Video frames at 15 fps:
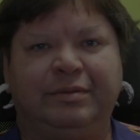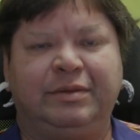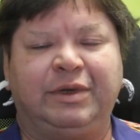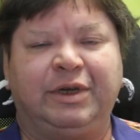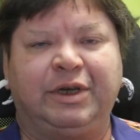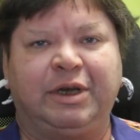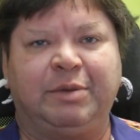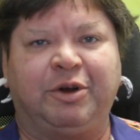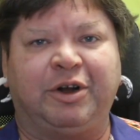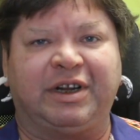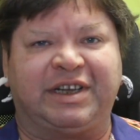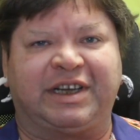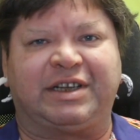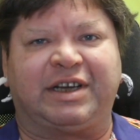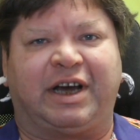Good morning,
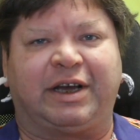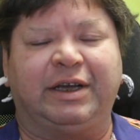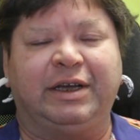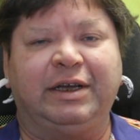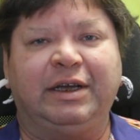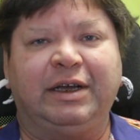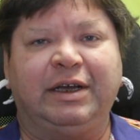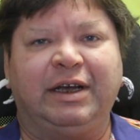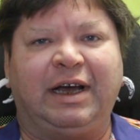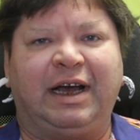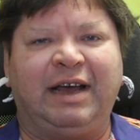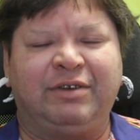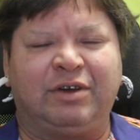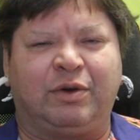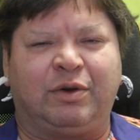TikTok. I
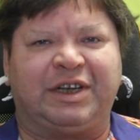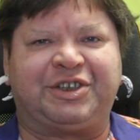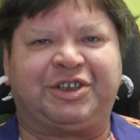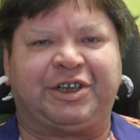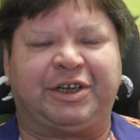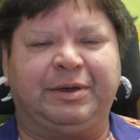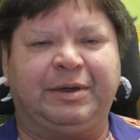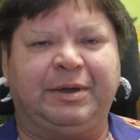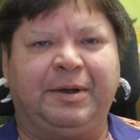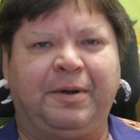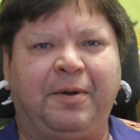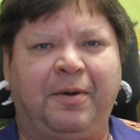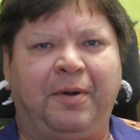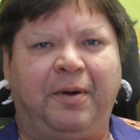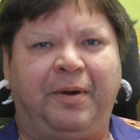have a question.
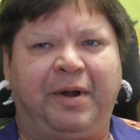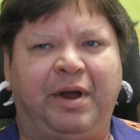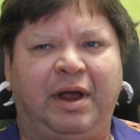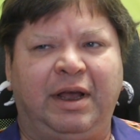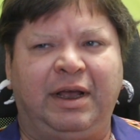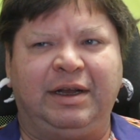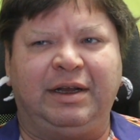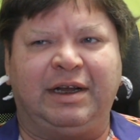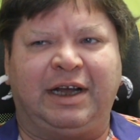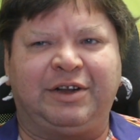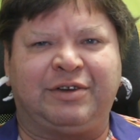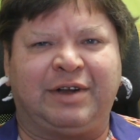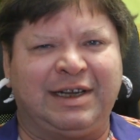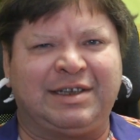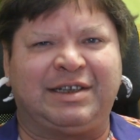I
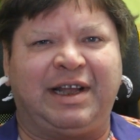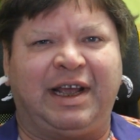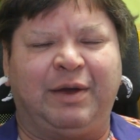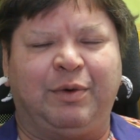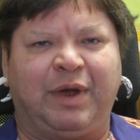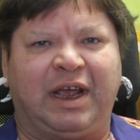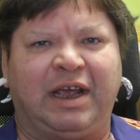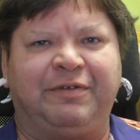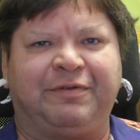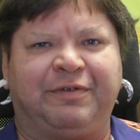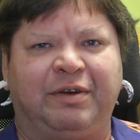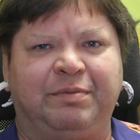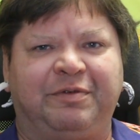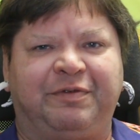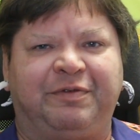try to stay away
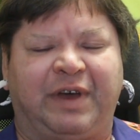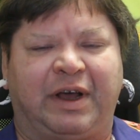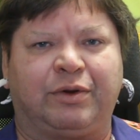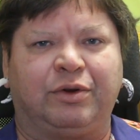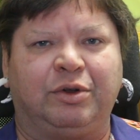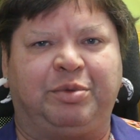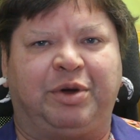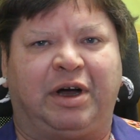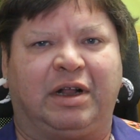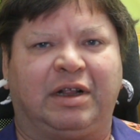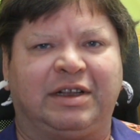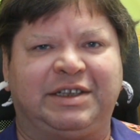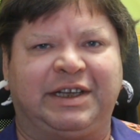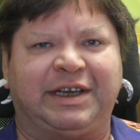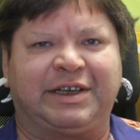from federal
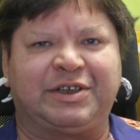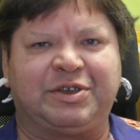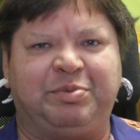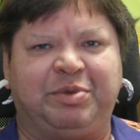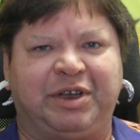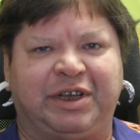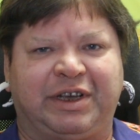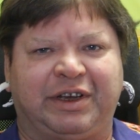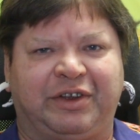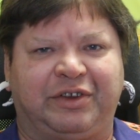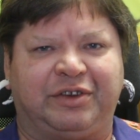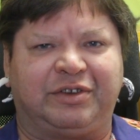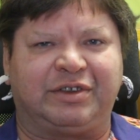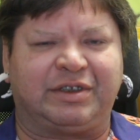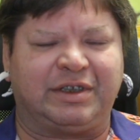politics
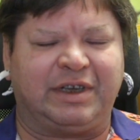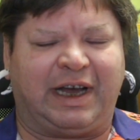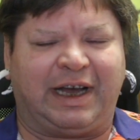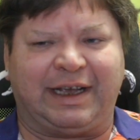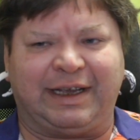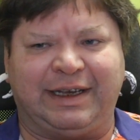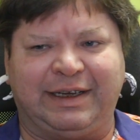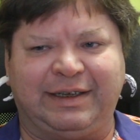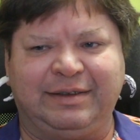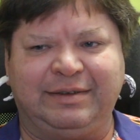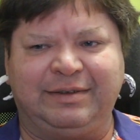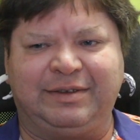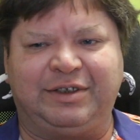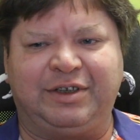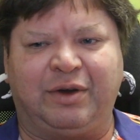because I
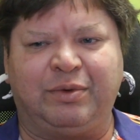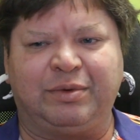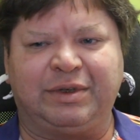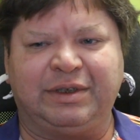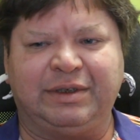don't